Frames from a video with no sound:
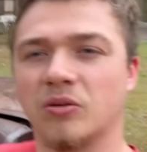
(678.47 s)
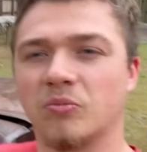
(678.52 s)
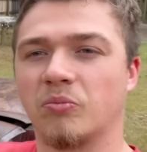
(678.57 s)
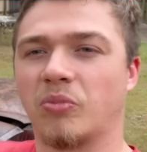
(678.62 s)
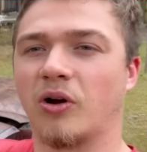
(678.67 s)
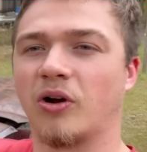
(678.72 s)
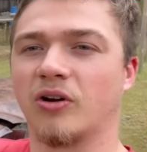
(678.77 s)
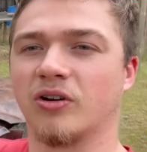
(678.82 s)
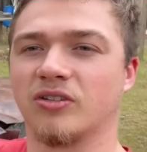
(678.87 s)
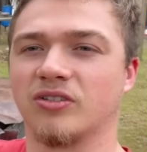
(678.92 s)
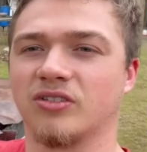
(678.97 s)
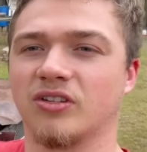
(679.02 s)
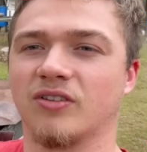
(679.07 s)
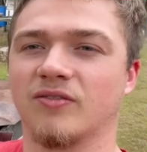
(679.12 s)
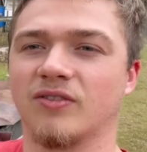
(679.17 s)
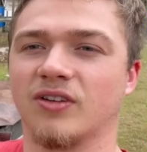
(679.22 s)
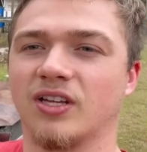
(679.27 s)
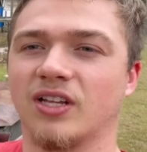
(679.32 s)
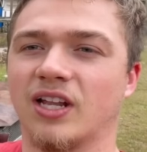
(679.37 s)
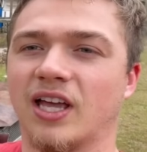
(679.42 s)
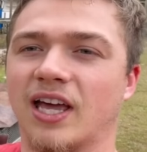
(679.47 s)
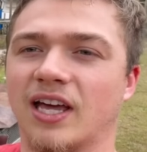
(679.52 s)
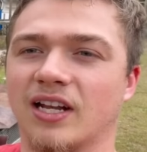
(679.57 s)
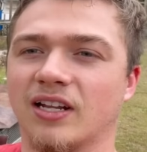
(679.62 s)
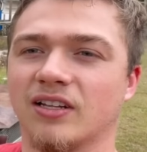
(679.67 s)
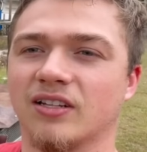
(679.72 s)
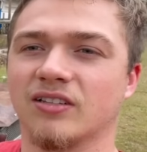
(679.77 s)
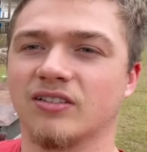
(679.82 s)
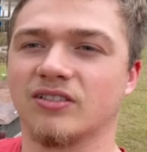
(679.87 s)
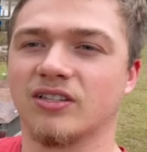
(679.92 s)
parts of it at
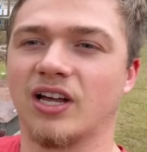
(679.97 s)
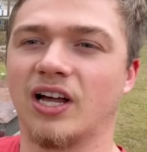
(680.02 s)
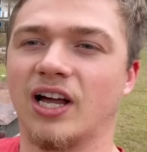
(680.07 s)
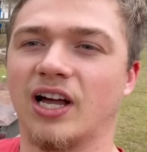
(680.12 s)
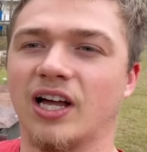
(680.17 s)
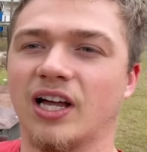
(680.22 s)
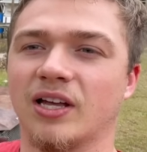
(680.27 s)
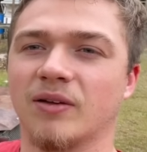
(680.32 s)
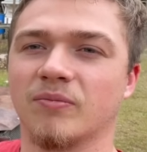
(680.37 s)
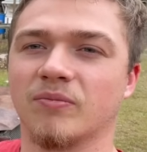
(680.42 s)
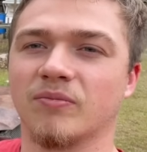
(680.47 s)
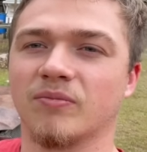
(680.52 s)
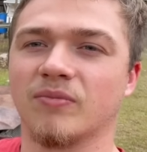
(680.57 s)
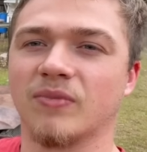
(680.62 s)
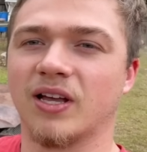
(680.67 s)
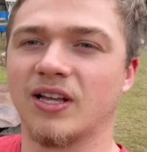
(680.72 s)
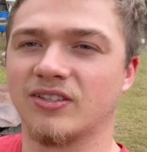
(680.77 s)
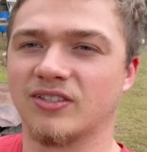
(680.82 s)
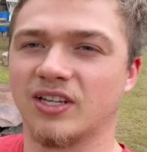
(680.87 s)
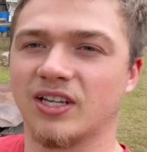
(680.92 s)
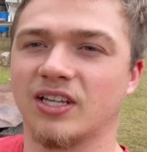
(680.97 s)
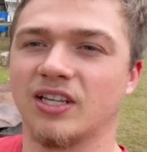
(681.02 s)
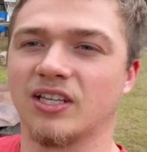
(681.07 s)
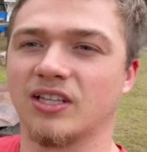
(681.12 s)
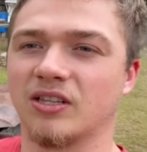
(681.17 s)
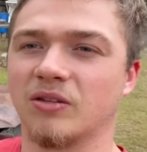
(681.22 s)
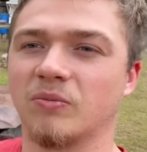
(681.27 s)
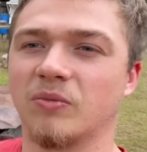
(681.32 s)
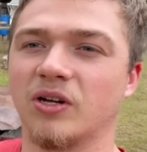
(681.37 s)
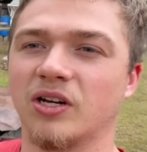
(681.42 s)
a time as I get
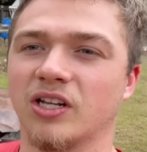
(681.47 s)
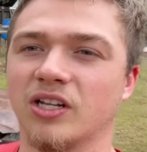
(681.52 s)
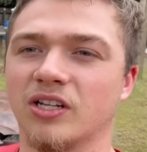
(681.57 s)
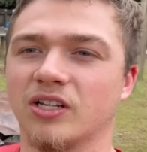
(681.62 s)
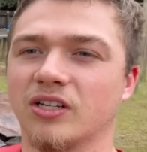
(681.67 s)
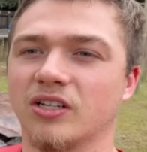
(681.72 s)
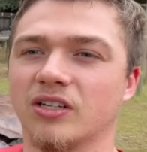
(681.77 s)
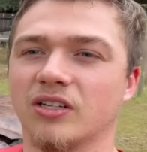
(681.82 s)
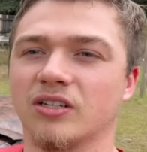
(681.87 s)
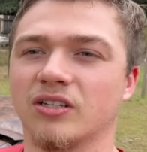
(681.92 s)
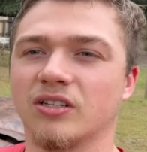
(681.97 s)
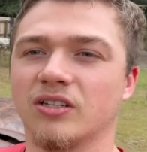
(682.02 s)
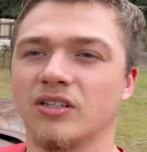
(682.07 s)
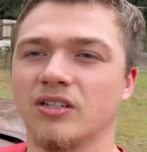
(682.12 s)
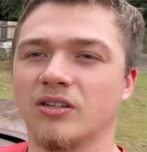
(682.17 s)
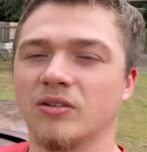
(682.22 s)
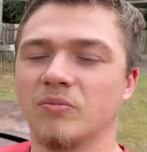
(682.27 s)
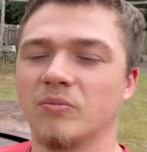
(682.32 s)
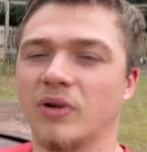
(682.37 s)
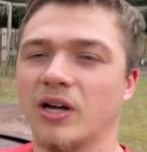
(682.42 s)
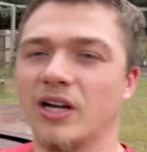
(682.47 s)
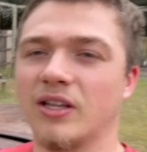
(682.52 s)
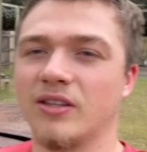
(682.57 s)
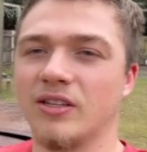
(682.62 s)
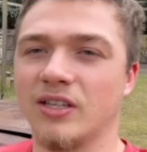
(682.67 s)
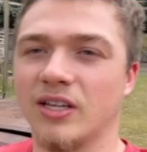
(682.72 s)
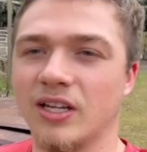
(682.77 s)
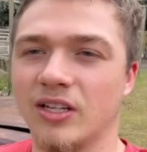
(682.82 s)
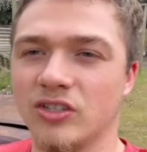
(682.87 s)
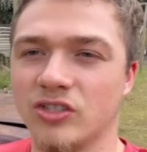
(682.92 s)
the money to buy
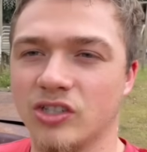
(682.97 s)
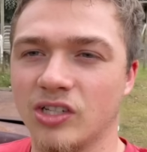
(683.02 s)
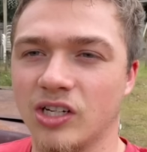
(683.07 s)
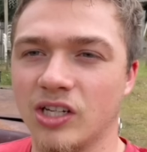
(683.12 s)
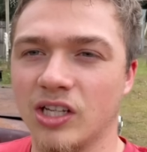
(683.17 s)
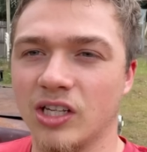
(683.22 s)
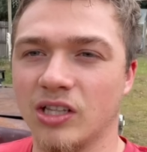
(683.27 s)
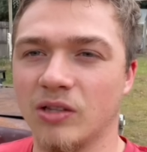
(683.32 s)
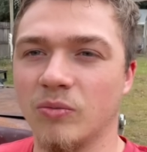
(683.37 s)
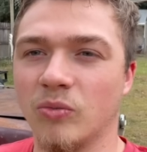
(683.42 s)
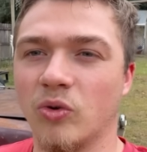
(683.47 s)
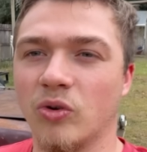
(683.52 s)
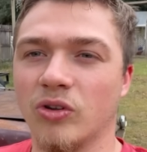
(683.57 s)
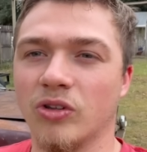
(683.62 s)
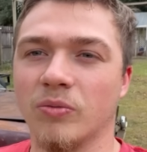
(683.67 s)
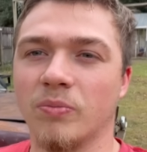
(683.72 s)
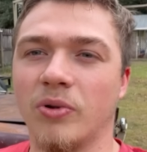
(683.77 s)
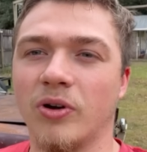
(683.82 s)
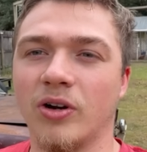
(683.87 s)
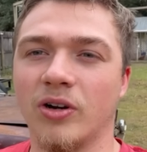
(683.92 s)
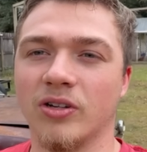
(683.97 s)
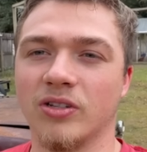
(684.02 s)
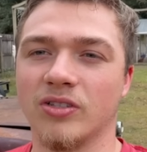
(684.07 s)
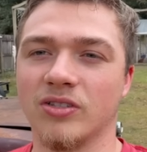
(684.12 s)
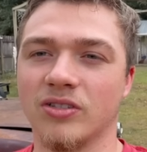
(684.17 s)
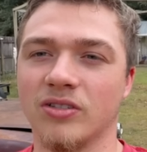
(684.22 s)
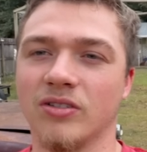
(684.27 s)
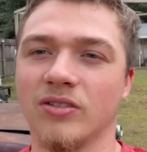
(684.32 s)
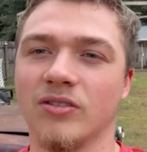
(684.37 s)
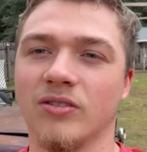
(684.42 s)
the engine and get more of the
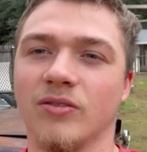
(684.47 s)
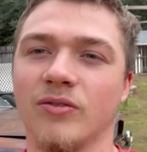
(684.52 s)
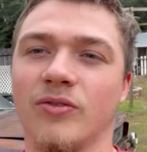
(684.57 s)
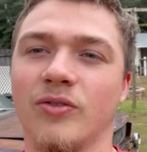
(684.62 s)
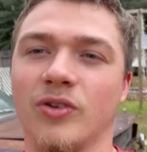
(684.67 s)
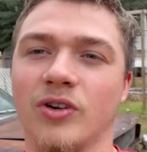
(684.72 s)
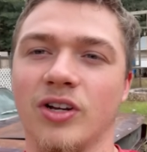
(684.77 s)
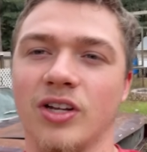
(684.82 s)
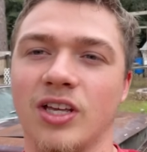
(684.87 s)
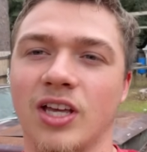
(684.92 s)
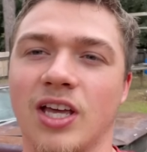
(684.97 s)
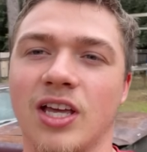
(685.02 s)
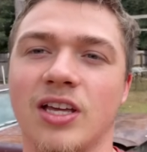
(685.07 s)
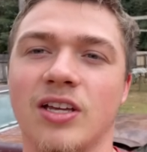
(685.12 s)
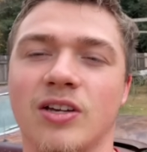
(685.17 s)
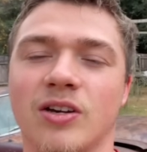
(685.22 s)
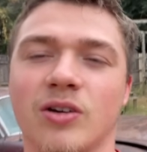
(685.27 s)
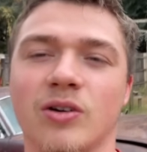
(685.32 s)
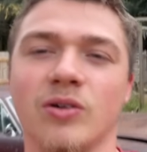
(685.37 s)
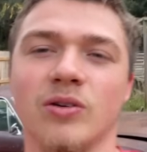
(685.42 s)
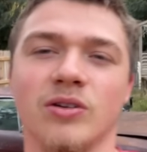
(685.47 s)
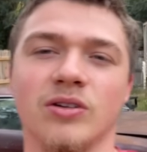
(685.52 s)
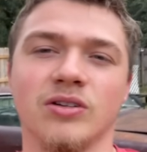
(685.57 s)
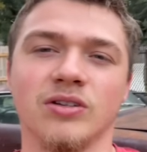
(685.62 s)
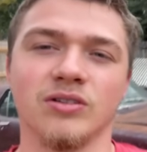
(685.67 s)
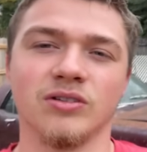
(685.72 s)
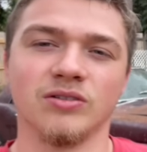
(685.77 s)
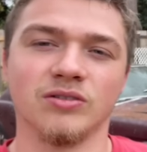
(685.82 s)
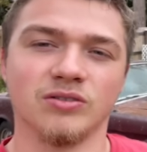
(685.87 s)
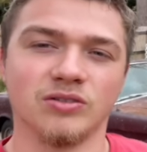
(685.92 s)
parts for a K code
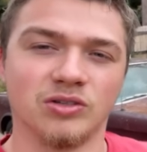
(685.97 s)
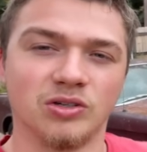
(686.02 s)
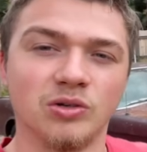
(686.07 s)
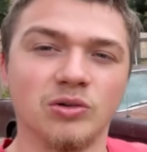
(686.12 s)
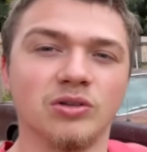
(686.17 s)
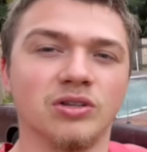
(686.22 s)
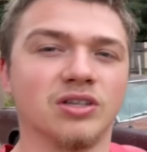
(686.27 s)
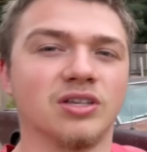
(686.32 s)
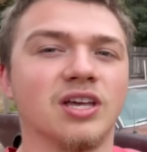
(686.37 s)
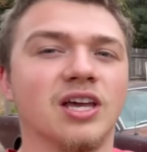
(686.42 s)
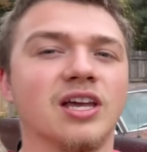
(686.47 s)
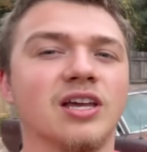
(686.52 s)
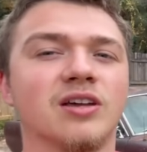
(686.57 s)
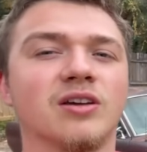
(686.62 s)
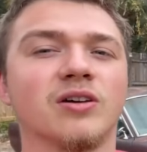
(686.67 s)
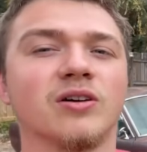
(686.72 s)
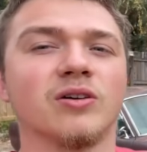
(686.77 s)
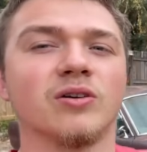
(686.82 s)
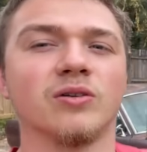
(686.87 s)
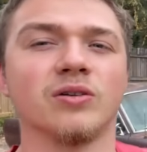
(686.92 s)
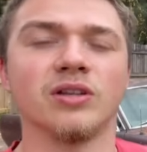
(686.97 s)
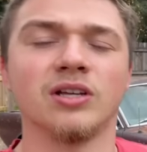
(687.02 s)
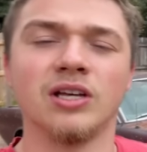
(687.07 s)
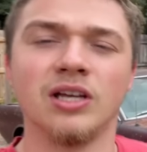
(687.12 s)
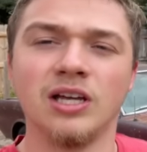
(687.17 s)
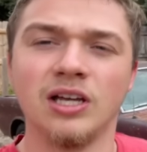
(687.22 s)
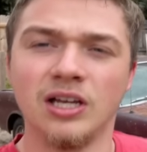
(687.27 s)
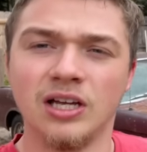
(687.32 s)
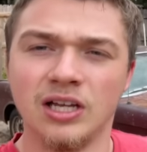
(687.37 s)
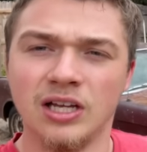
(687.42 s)
to the K code.
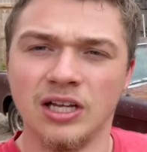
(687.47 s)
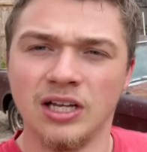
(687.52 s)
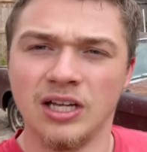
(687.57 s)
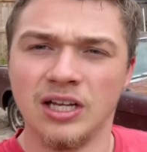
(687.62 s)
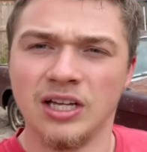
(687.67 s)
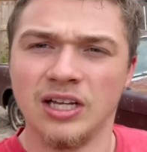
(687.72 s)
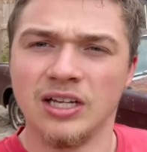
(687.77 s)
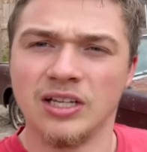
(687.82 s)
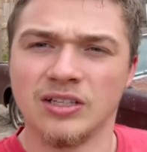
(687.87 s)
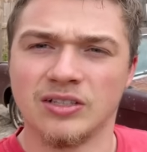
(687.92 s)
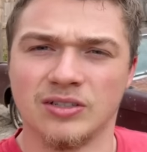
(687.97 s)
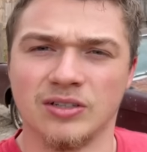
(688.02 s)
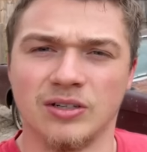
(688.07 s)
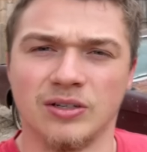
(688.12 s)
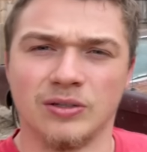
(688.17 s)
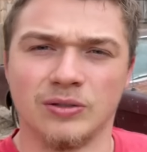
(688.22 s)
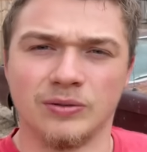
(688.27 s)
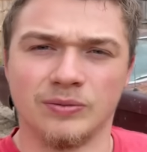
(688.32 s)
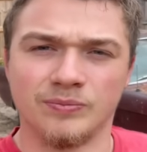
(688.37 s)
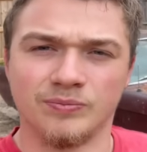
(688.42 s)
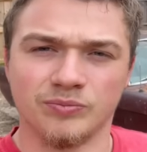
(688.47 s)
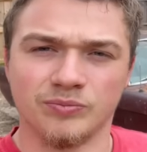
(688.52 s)
So